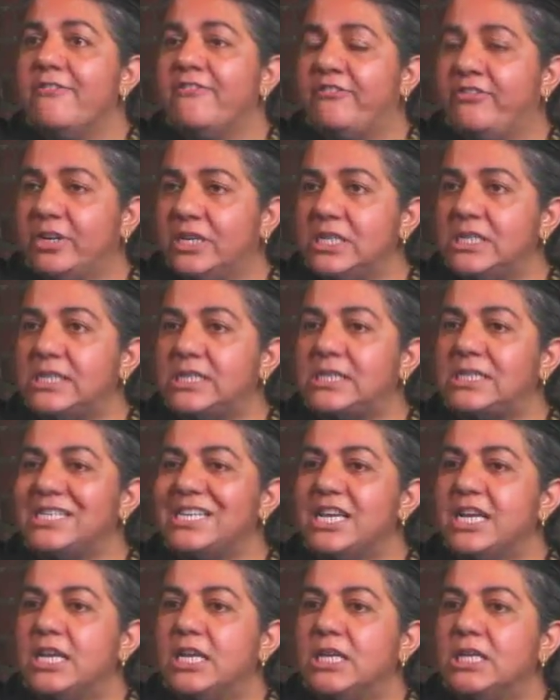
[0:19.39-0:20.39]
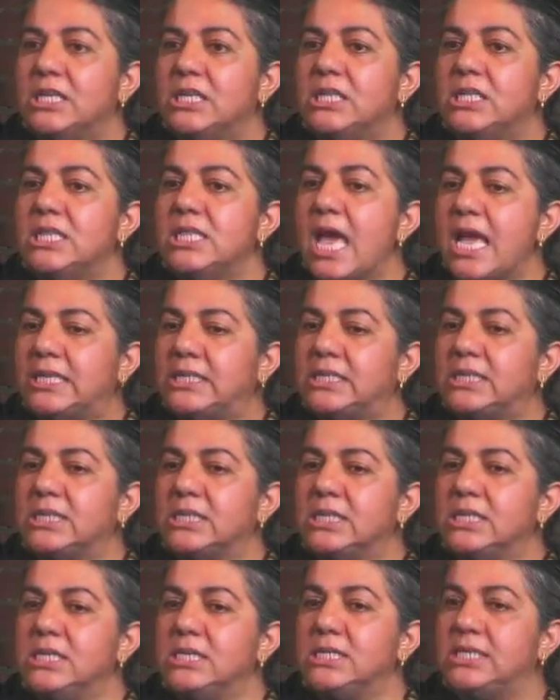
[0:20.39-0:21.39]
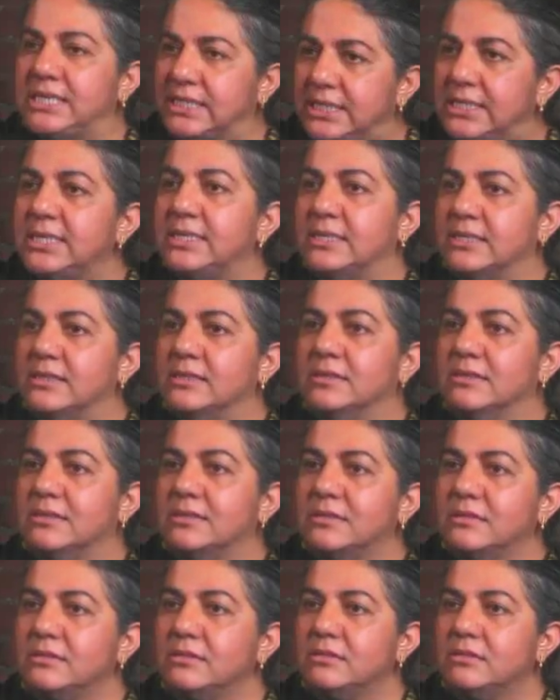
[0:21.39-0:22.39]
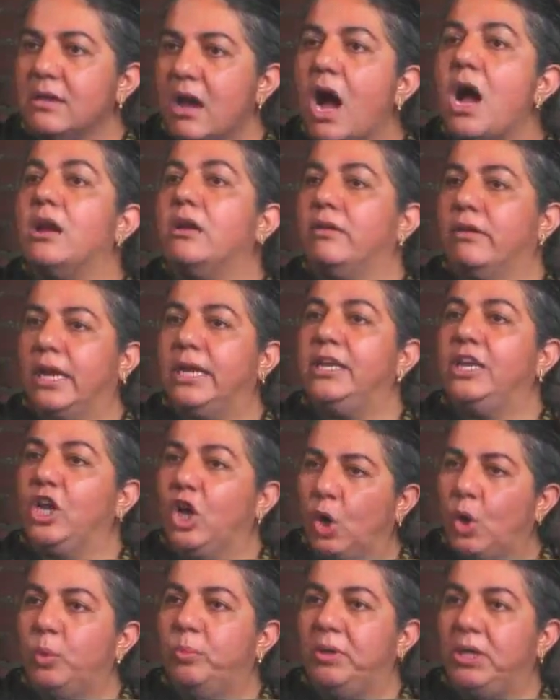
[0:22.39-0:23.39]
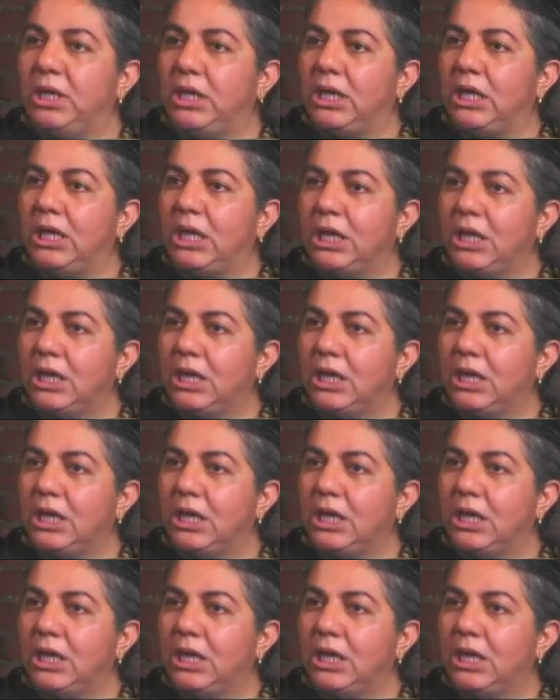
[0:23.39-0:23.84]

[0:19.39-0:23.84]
First, that citizens are ready globally